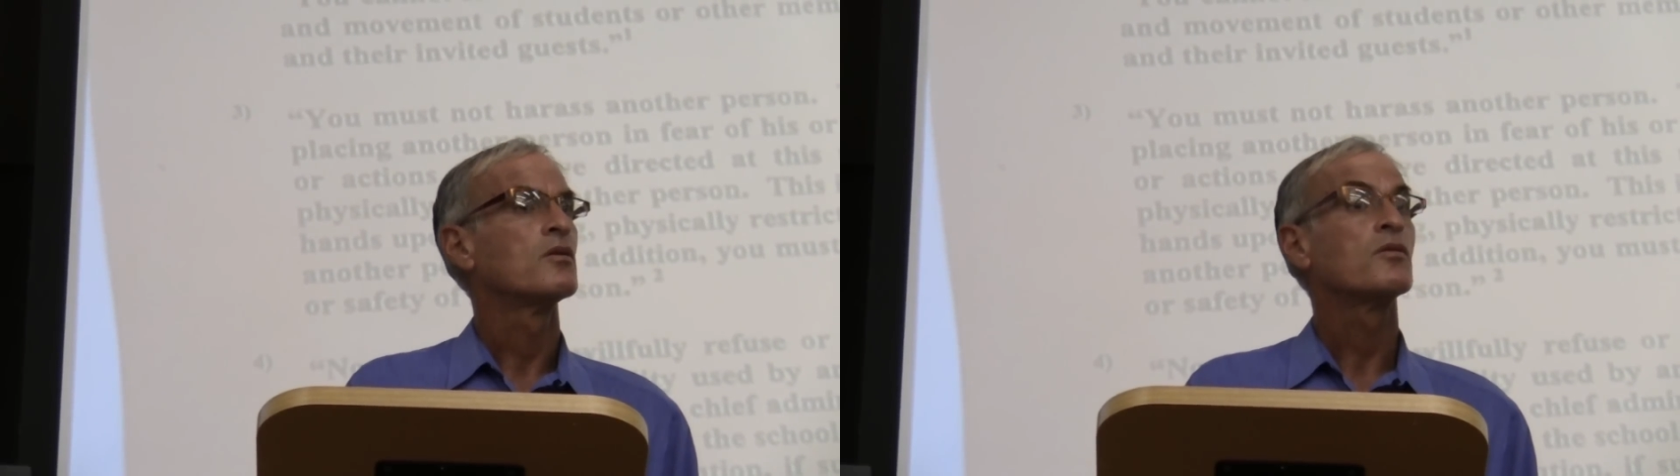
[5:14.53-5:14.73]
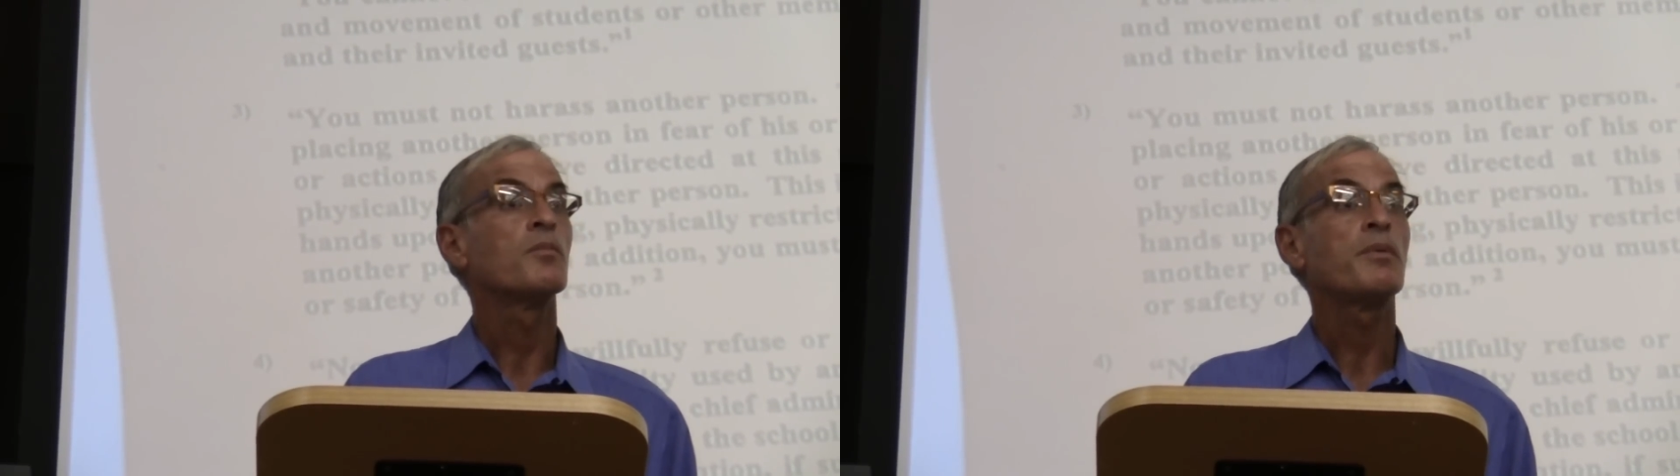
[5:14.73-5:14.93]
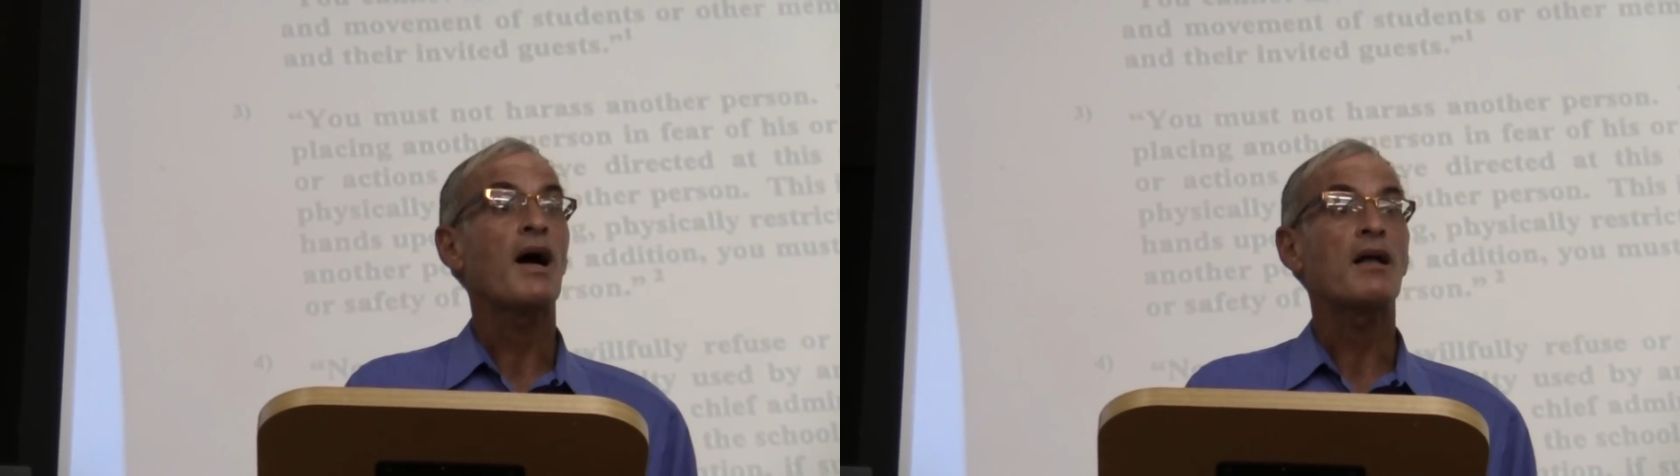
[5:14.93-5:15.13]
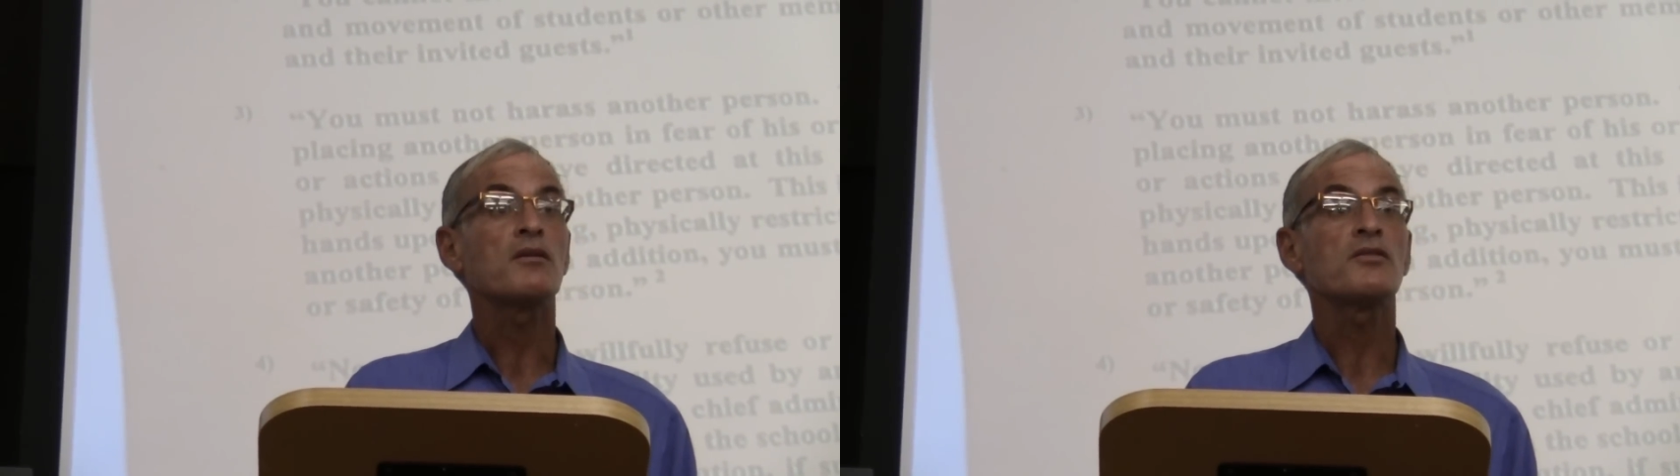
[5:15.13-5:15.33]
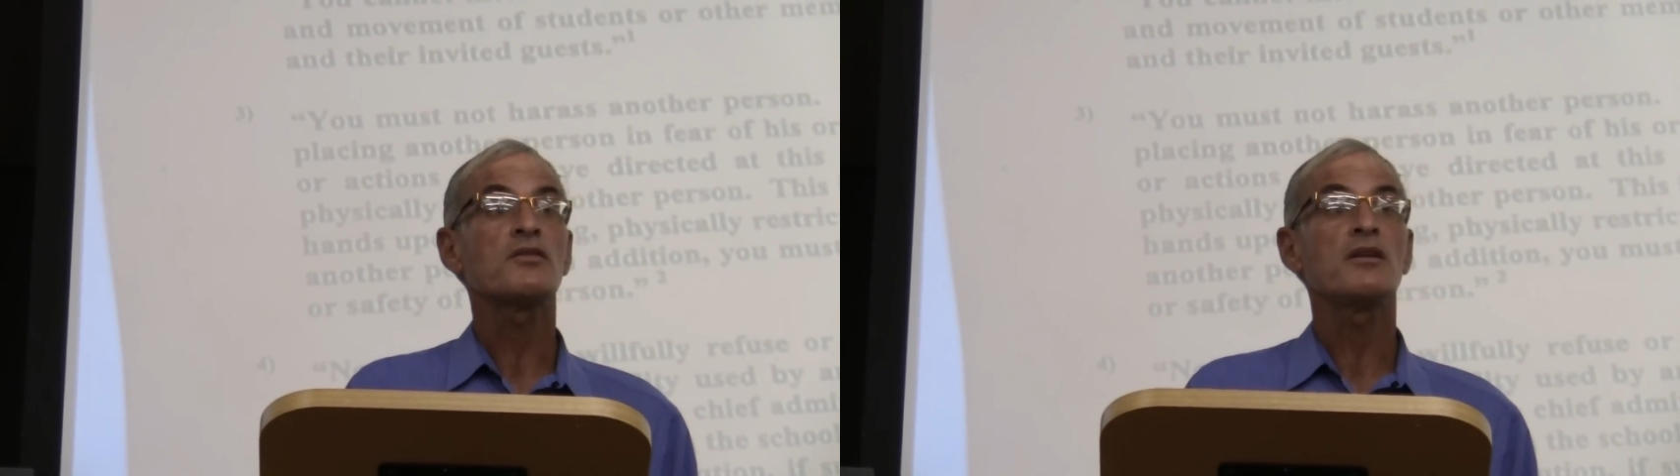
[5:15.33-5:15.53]
Do
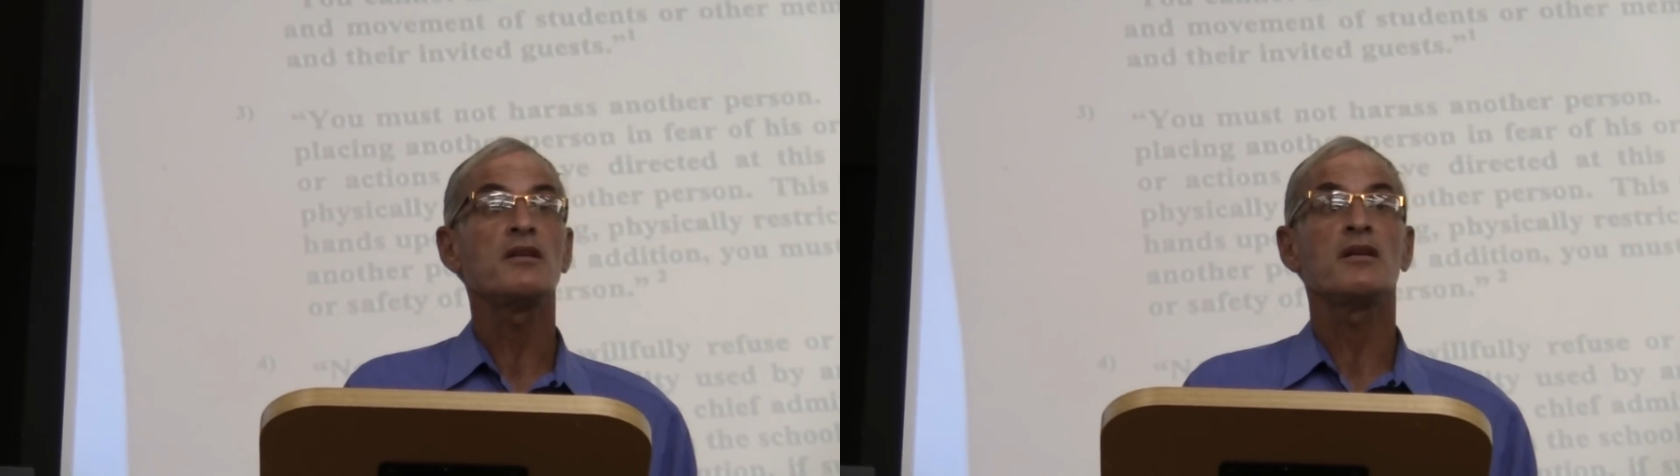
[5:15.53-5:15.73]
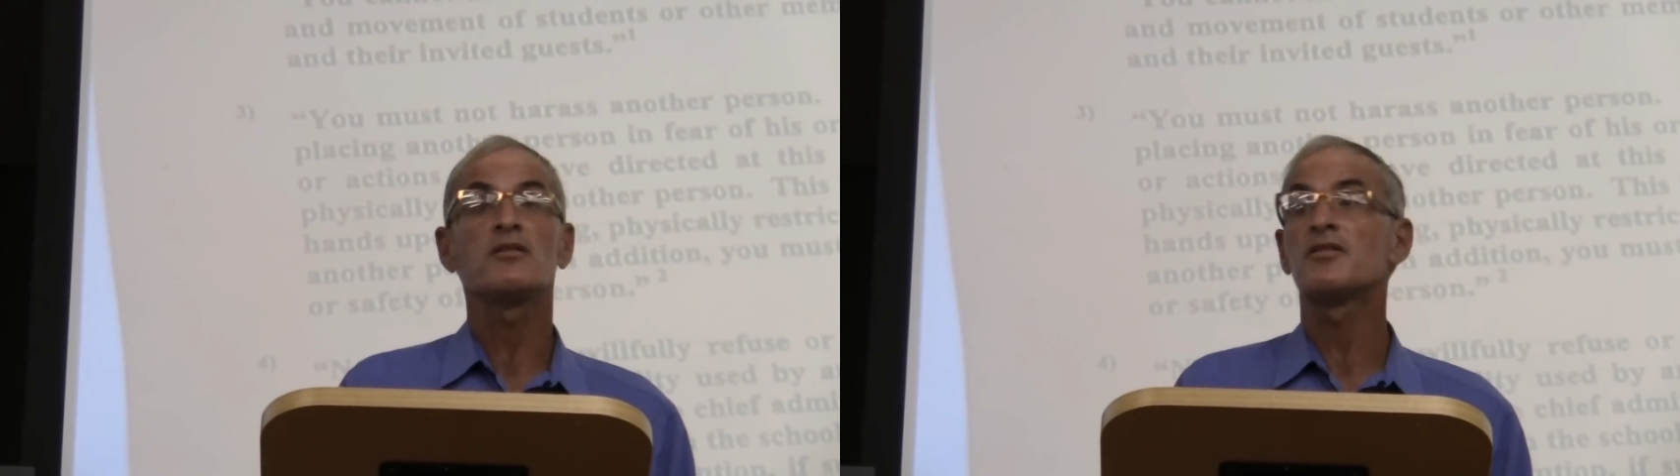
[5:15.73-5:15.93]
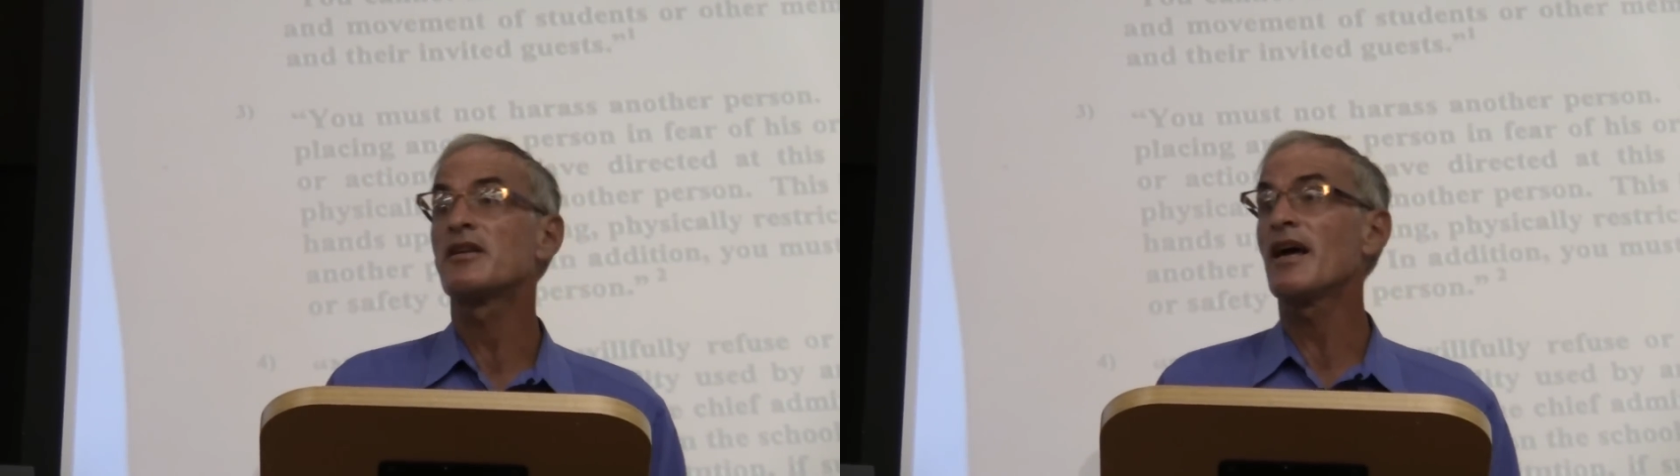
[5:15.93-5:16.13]
Palestinians